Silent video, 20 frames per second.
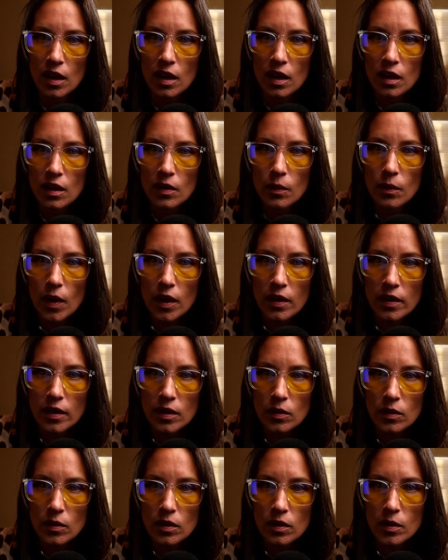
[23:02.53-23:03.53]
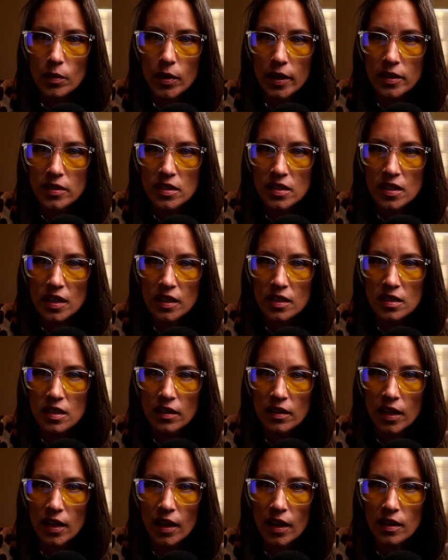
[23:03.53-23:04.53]
While in ordering process, I
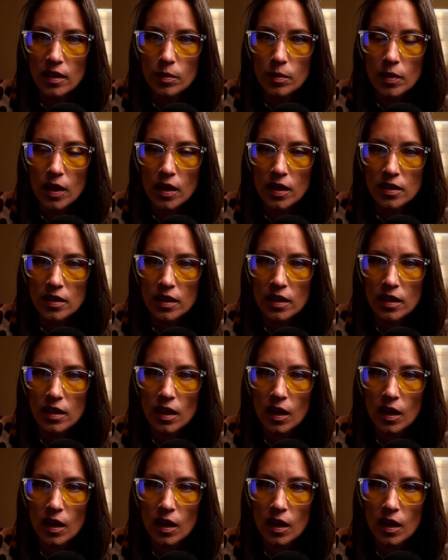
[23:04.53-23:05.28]
accidentally added a product I did not